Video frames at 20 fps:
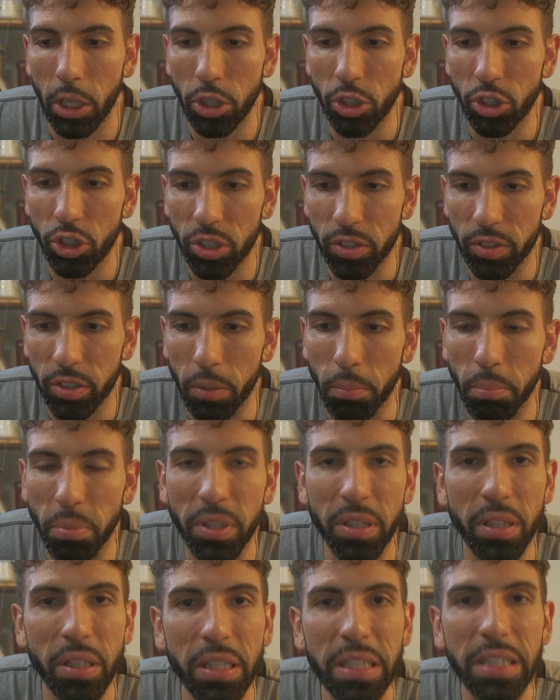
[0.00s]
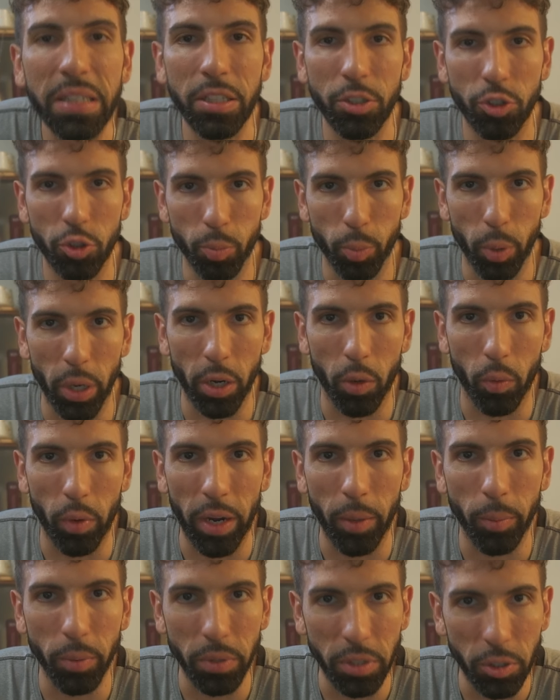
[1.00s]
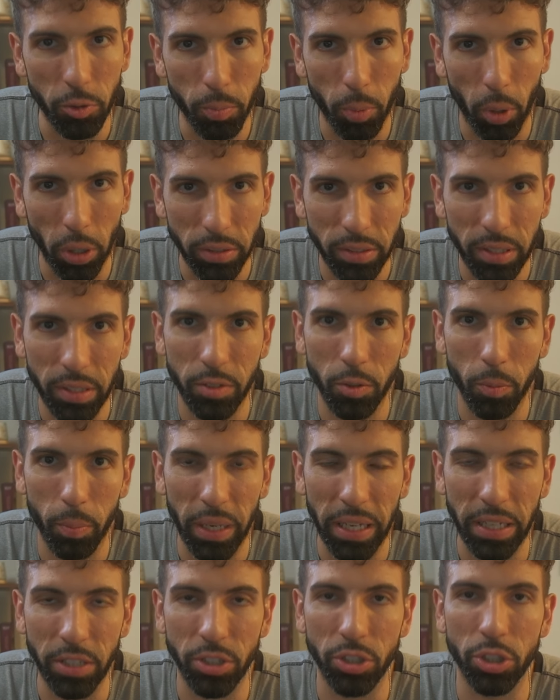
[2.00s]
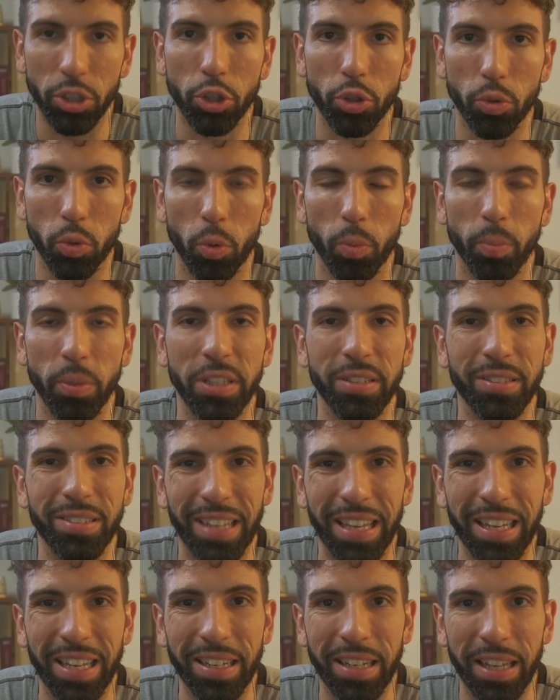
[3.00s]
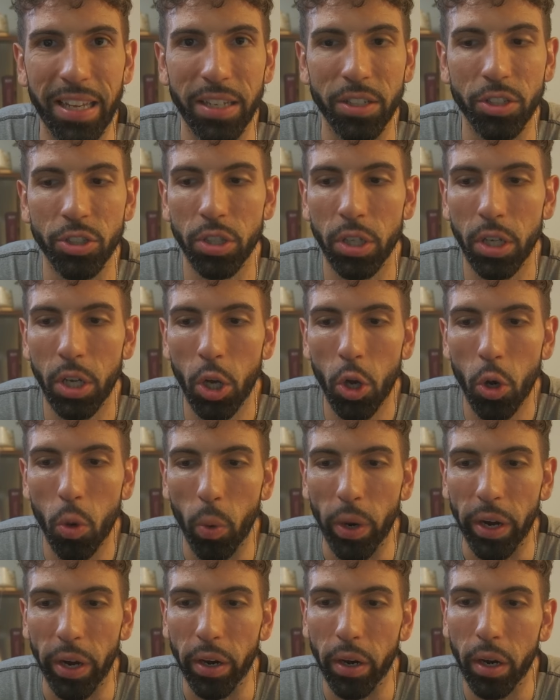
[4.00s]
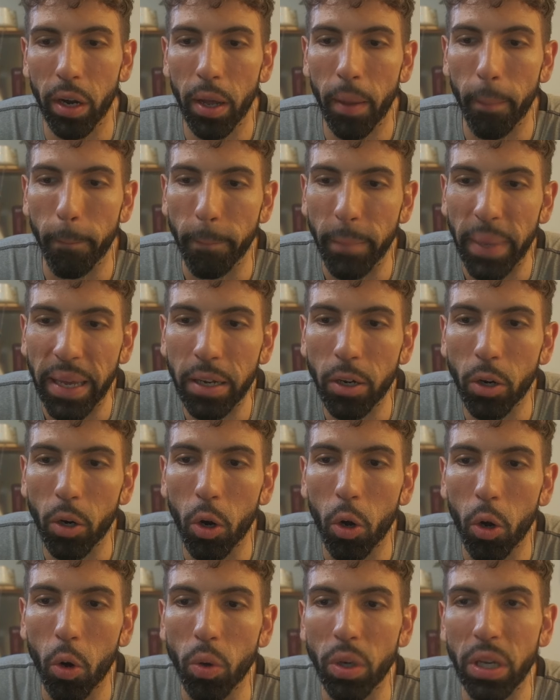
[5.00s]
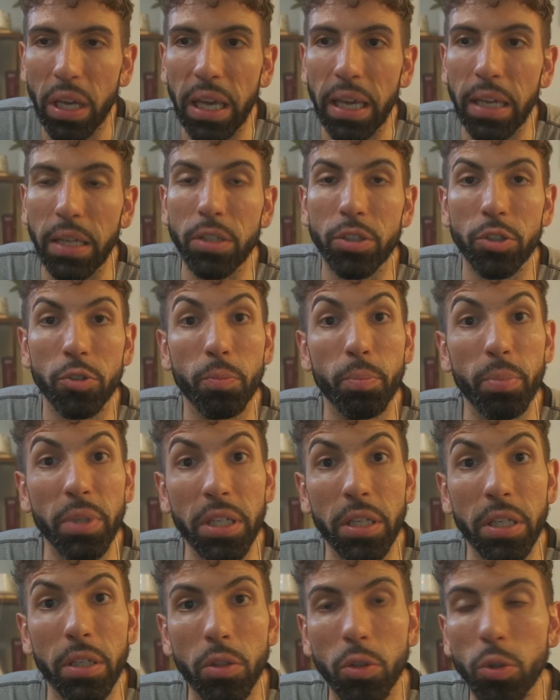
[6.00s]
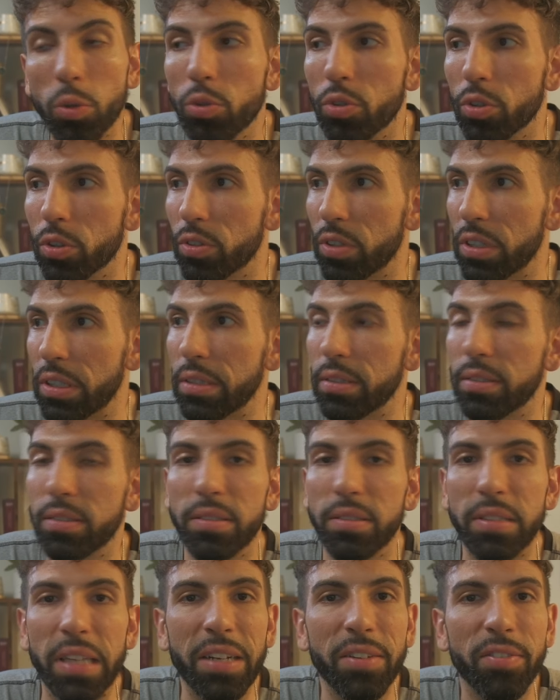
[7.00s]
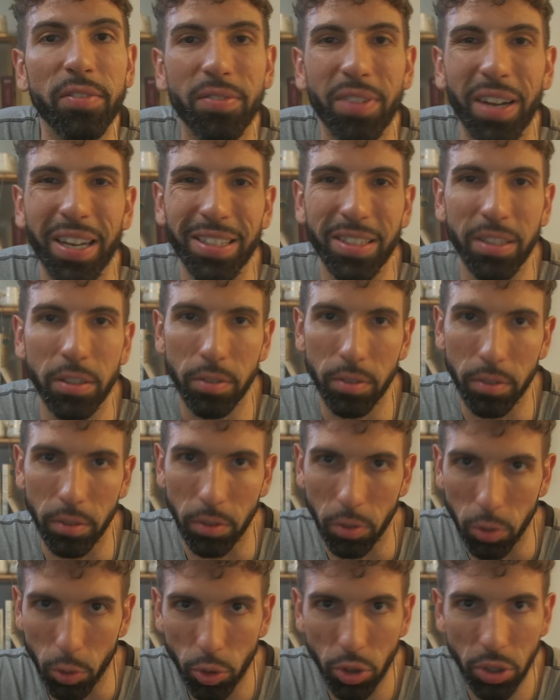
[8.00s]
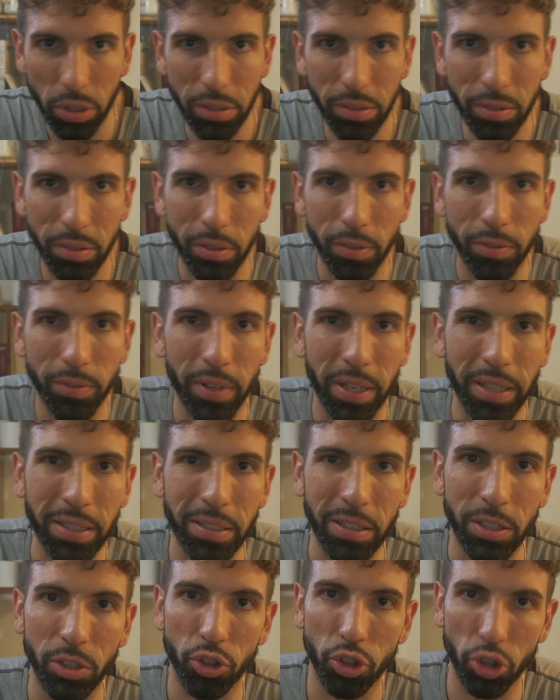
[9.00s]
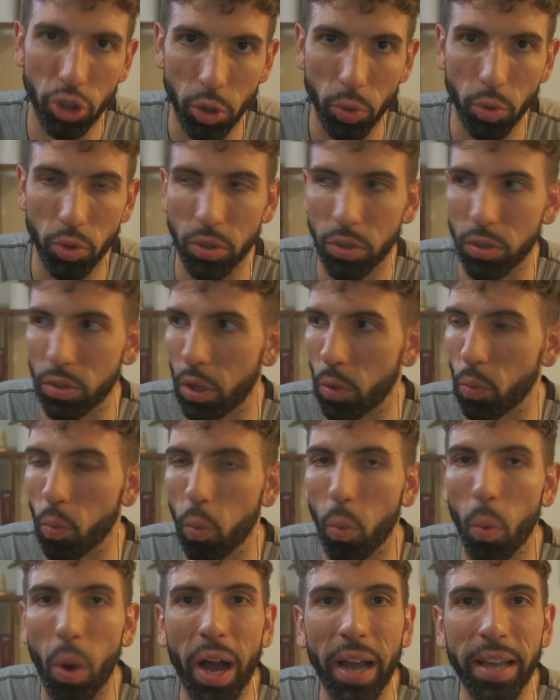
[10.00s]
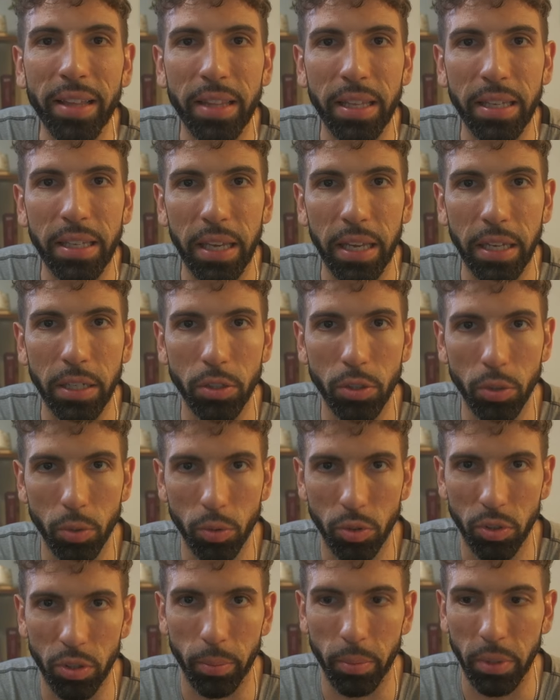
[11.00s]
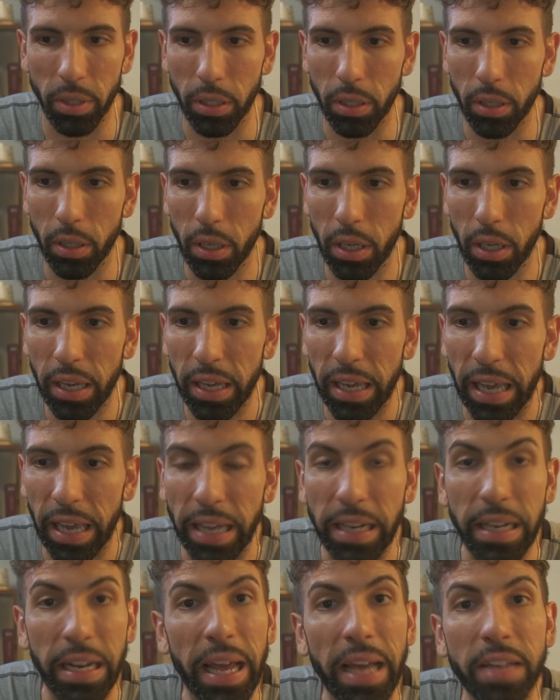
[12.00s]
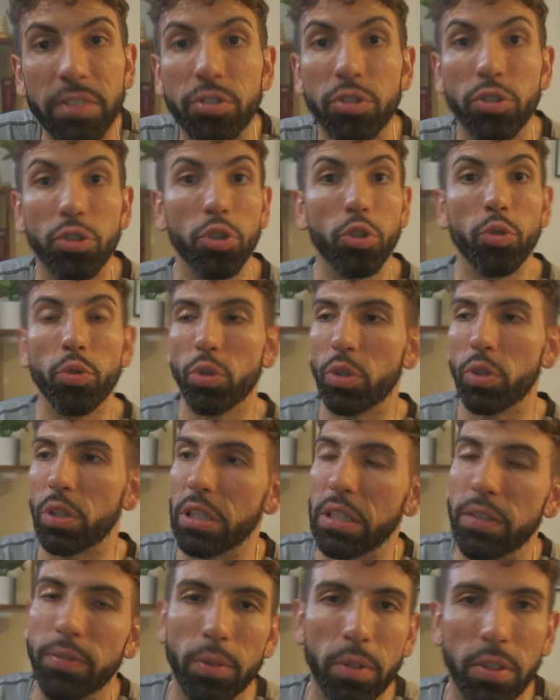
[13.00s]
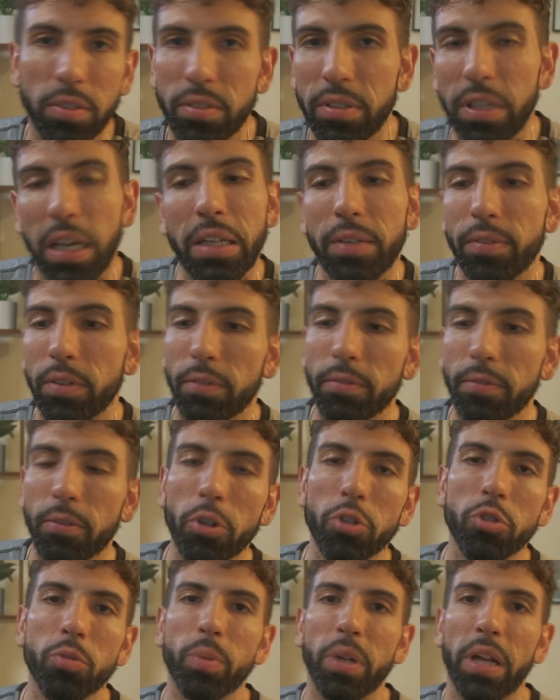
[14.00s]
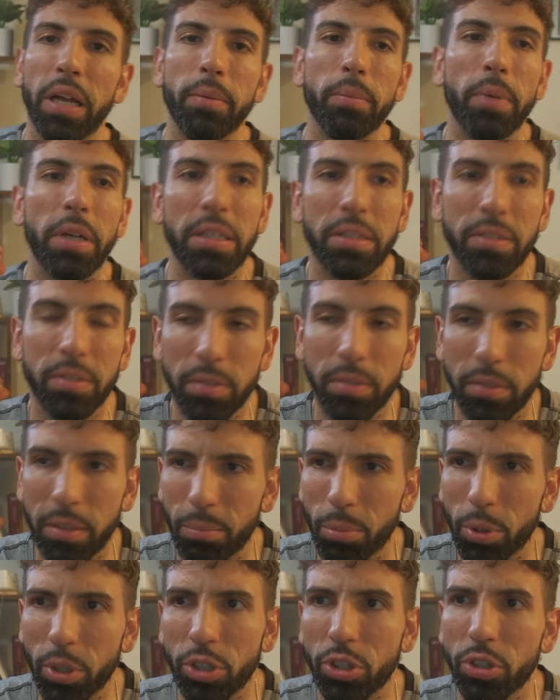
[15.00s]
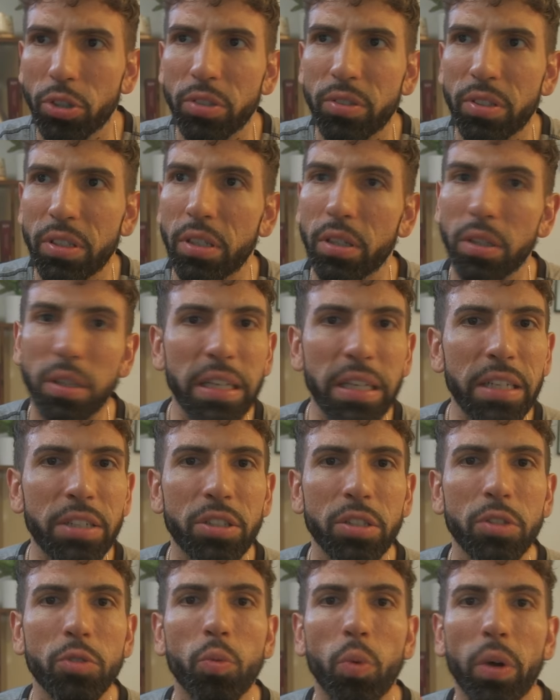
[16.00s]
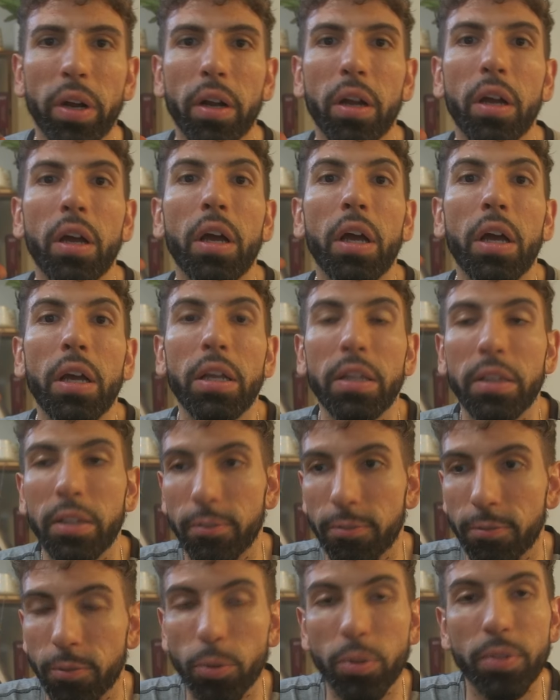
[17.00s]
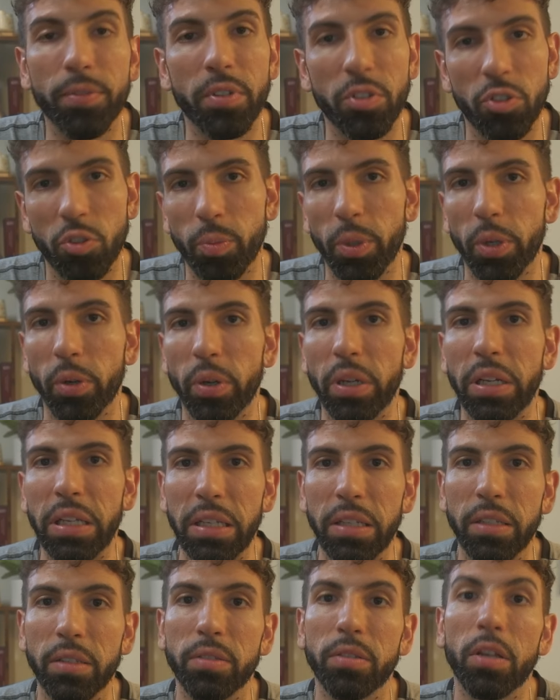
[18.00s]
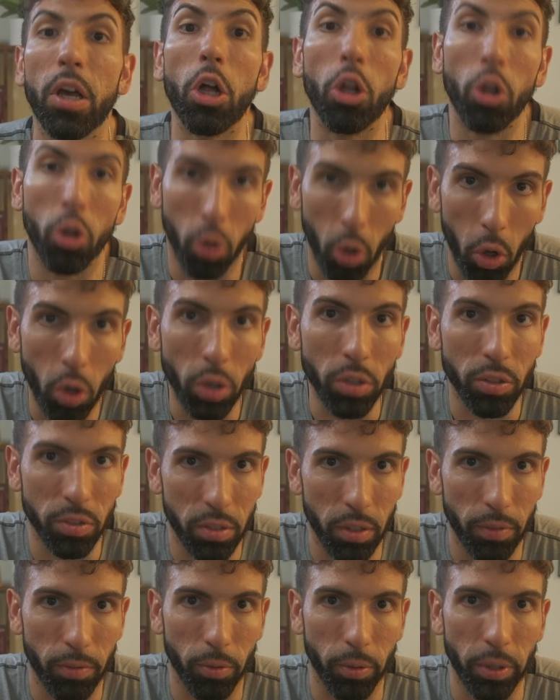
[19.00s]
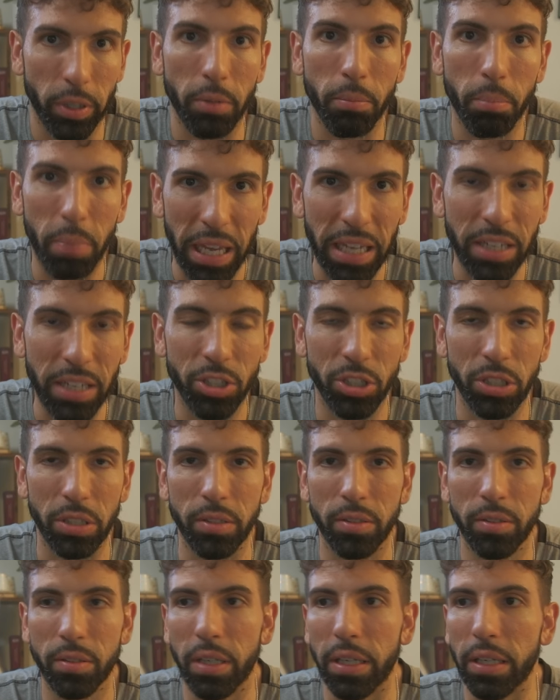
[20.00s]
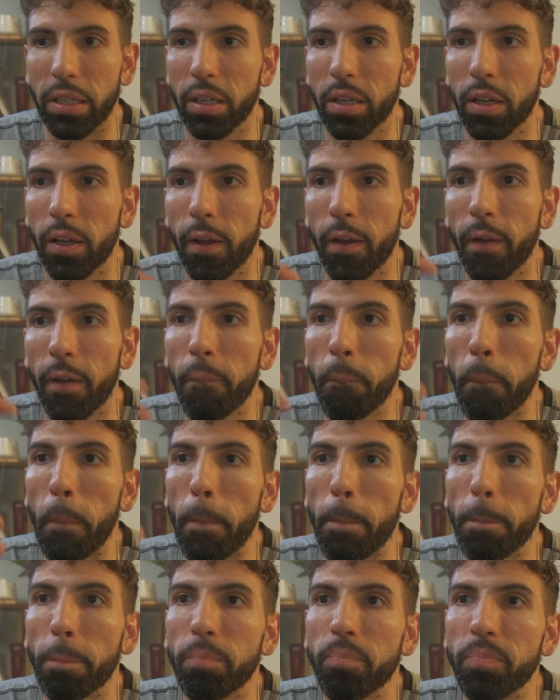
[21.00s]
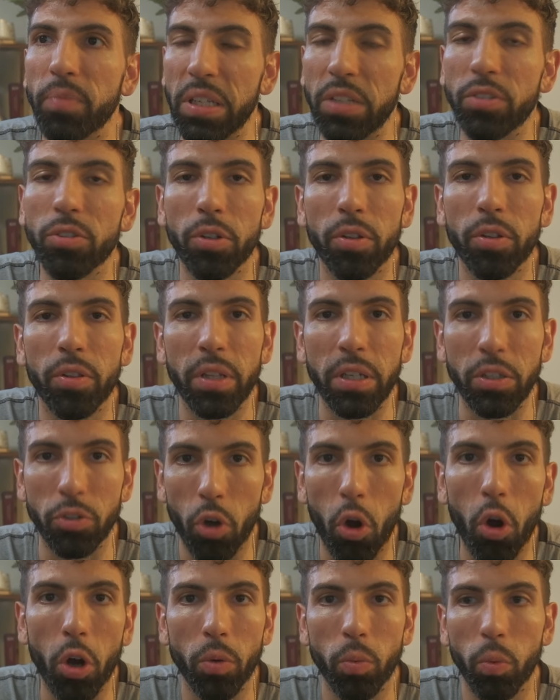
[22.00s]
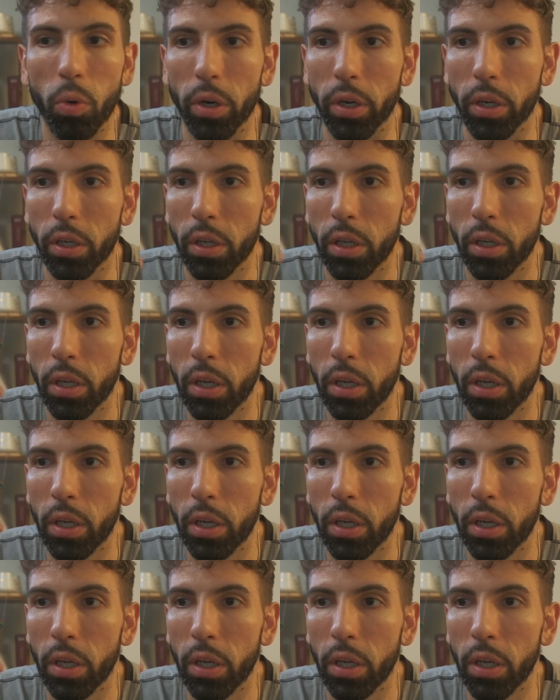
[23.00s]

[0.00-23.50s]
just completely spread around with this participation trophy day and age where men are okay just being losers and instead of finding solutions they'll find excuses on why they can't do something and it has to do you can even this is not even a verse but I, am pretty sure it's in galatians where the fruit of the spirit is long suffering patience like these are things hard work